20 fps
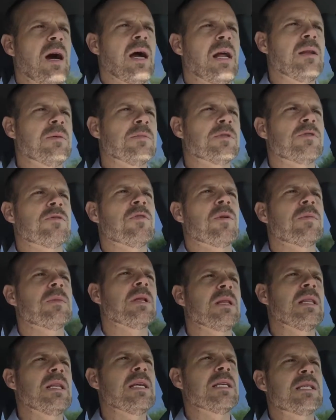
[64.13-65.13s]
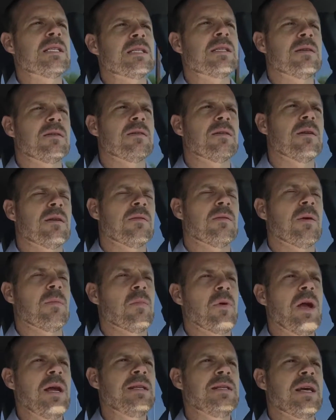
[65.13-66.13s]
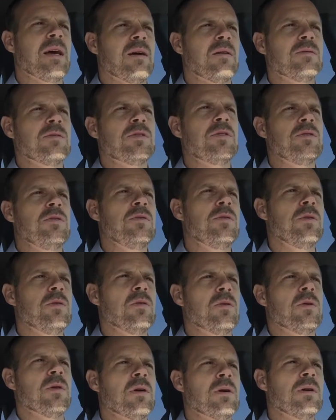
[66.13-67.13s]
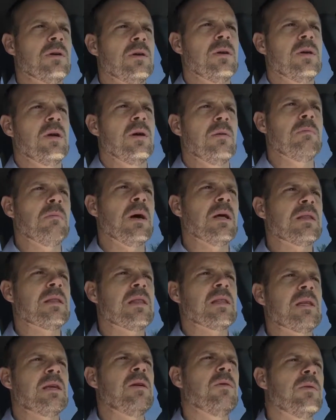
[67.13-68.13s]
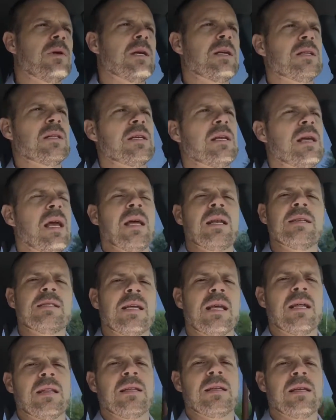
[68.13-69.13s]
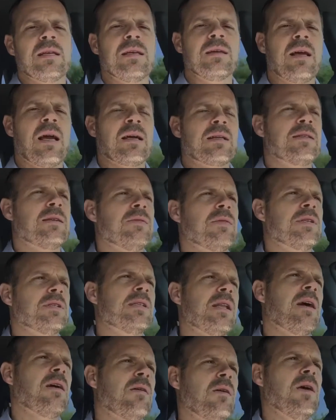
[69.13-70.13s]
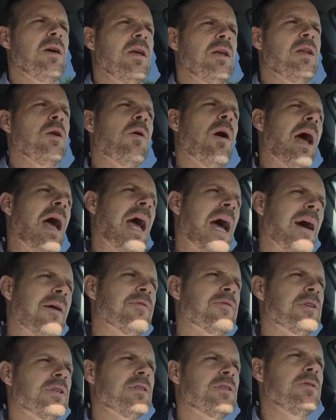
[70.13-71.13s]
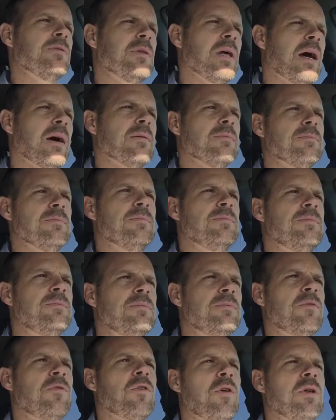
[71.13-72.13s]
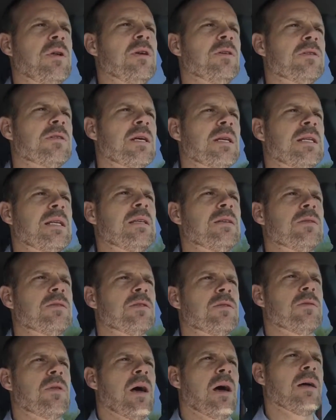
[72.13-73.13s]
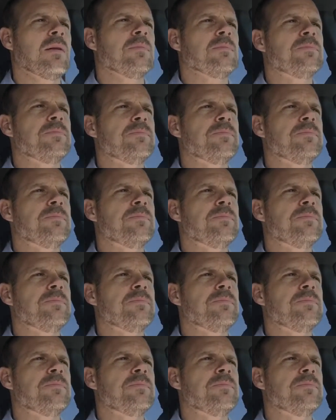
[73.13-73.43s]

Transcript: items from the list, the breakdown, to your monthly, weekly, and daily activities. Now, you don't have to do that. For years, I didn't do that.